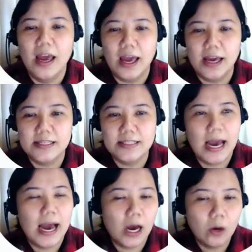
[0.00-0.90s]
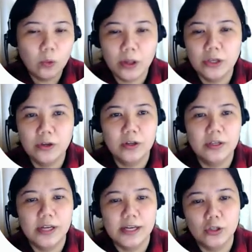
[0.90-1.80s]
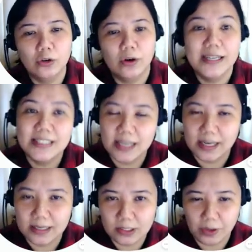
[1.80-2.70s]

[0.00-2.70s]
And how well you connect your ideas. So